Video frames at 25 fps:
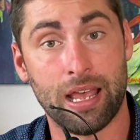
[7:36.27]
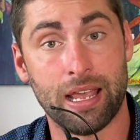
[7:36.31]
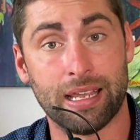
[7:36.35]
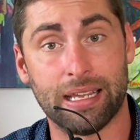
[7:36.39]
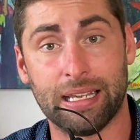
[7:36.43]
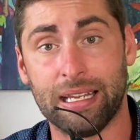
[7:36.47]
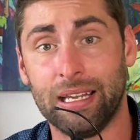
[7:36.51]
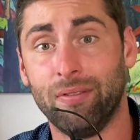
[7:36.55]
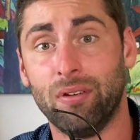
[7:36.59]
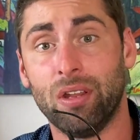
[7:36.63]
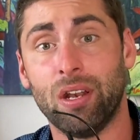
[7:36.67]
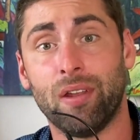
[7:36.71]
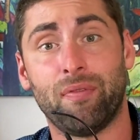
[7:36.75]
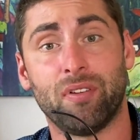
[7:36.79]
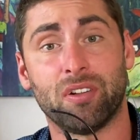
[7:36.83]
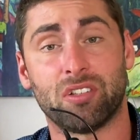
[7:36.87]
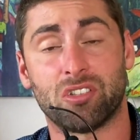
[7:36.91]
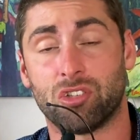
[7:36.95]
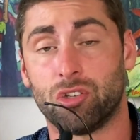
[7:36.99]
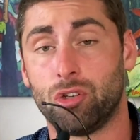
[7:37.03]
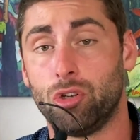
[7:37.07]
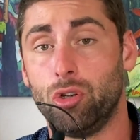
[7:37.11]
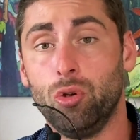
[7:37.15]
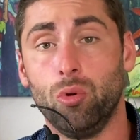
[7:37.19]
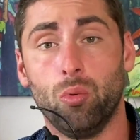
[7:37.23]
Even if it's
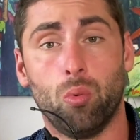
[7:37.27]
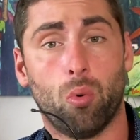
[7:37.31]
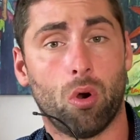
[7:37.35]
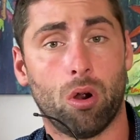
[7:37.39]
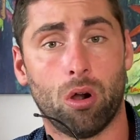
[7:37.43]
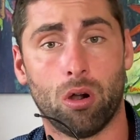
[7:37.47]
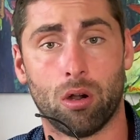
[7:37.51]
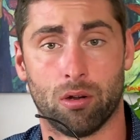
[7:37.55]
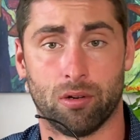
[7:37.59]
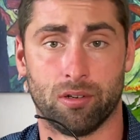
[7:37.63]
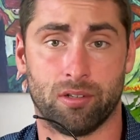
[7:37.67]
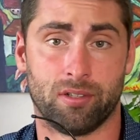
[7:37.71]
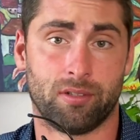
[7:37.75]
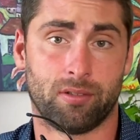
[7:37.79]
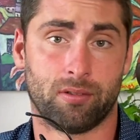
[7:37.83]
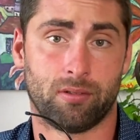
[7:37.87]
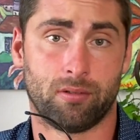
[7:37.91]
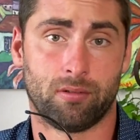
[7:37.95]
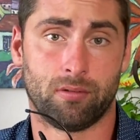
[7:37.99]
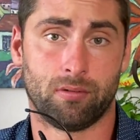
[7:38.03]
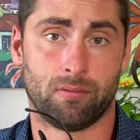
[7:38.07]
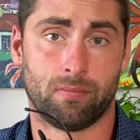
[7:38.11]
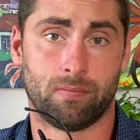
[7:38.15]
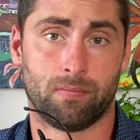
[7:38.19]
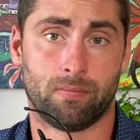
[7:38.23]
2 words,
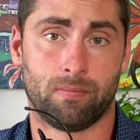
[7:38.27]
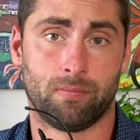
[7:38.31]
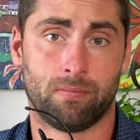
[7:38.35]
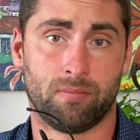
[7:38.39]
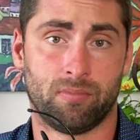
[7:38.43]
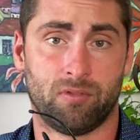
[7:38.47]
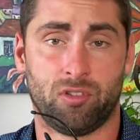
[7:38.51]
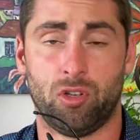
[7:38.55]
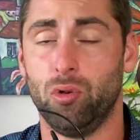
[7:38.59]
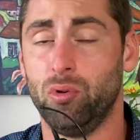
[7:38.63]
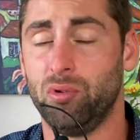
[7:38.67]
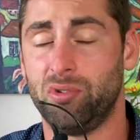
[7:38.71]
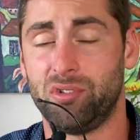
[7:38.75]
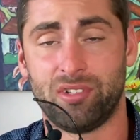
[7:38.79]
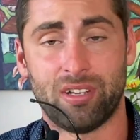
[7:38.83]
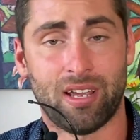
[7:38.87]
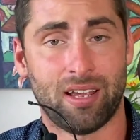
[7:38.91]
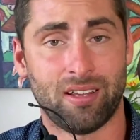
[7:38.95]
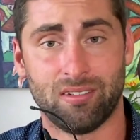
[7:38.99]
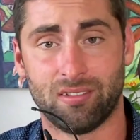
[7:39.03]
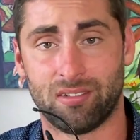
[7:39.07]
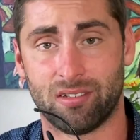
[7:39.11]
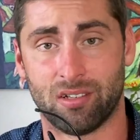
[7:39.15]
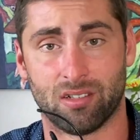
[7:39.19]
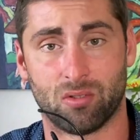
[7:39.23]
2
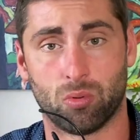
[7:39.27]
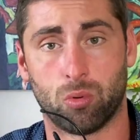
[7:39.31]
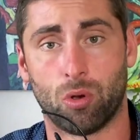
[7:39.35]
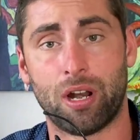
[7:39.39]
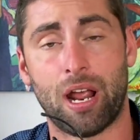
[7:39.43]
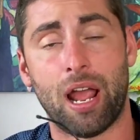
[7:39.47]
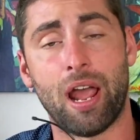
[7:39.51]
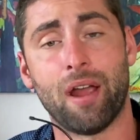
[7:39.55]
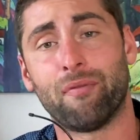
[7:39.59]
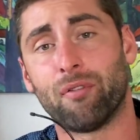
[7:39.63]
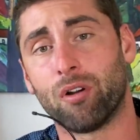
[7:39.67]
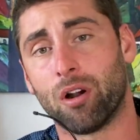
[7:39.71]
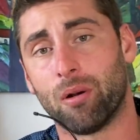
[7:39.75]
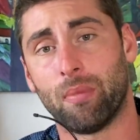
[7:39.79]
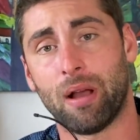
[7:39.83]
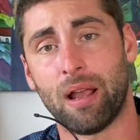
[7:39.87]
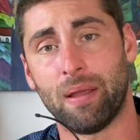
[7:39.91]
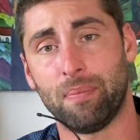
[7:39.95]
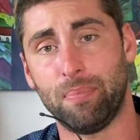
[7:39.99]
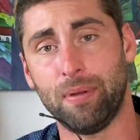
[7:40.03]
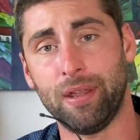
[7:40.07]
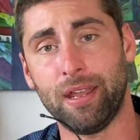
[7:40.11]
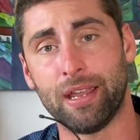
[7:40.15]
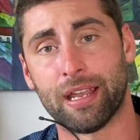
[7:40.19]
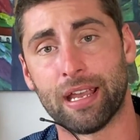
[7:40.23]
sentences, whatever it might
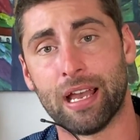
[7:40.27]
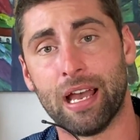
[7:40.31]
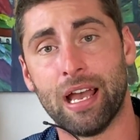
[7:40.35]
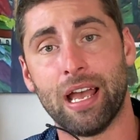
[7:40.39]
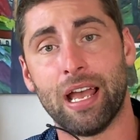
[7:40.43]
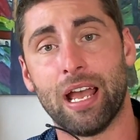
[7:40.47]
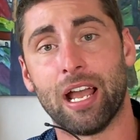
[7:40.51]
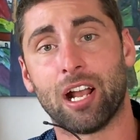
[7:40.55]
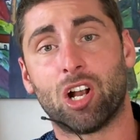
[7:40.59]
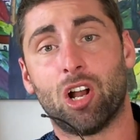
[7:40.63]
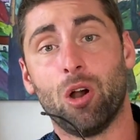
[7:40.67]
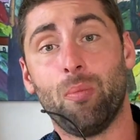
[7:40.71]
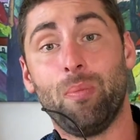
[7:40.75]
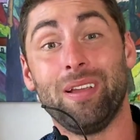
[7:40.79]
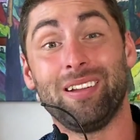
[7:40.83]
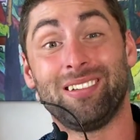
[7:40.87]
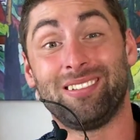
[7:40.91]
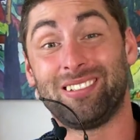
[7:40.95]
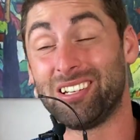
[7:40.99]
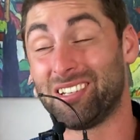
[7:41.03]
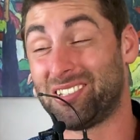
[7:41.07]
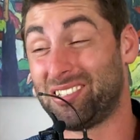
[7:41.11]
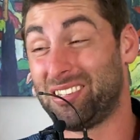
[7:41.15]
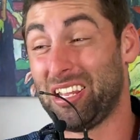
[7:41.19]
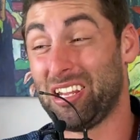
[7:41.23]
be. It could be
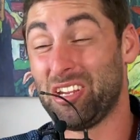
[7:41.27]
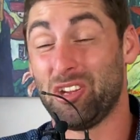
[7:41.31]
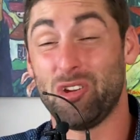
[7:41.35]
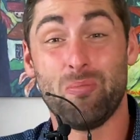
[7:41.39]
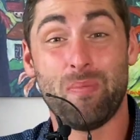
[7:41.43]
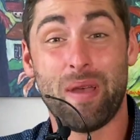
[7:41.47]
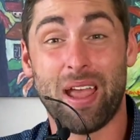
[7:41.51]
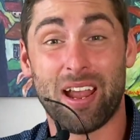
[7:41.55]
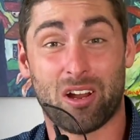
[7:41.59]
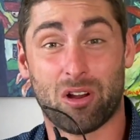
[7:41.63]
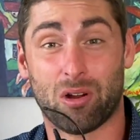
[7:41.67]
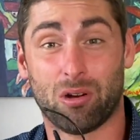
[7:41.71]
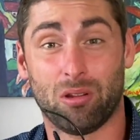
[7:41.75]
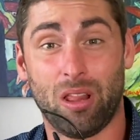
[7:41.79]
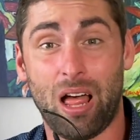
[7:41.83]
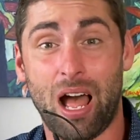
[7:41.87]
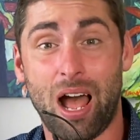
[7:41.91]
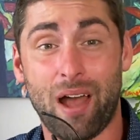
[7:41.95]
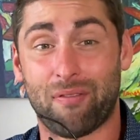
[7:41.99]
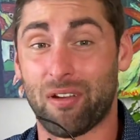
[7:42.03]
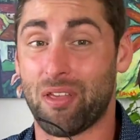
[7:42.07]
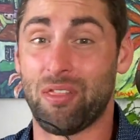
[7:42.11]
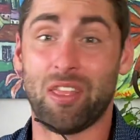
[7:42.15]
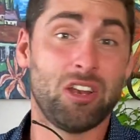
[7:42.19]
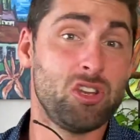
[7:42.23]
just that you make her
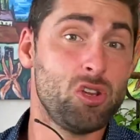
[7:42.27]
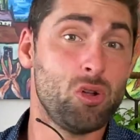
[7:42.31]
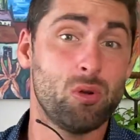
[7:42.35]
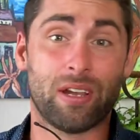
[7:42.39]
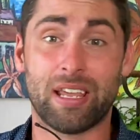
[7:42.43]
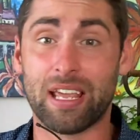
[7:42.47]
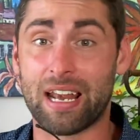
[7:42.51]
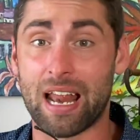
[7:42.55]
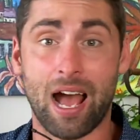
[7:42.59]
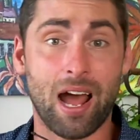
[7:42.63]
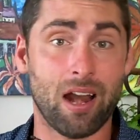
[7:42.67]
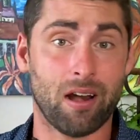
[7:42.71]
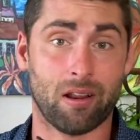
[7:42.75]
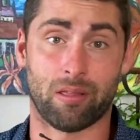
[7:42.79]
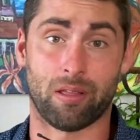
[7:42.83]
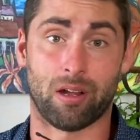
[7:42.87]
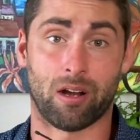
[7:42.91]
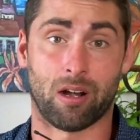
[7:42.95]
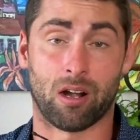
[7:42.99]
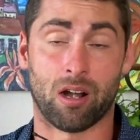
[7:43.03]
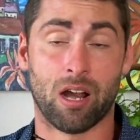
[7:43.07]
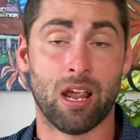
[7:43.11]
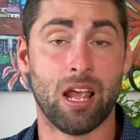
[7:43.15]
laugh and then you get out of there.